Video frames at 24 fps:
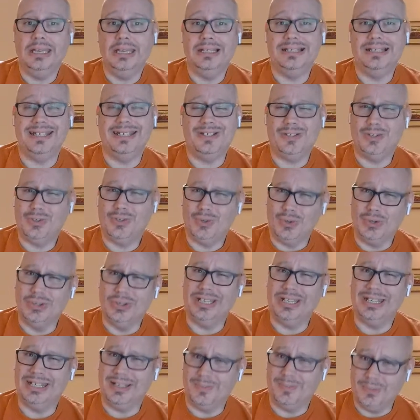
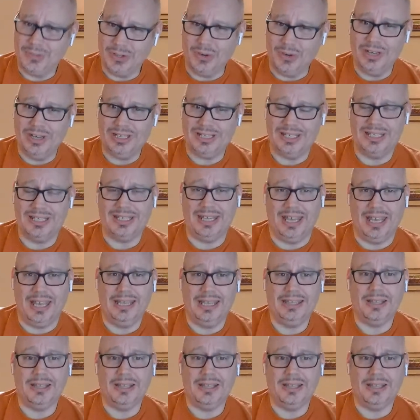destroyed, I'm sorry to say,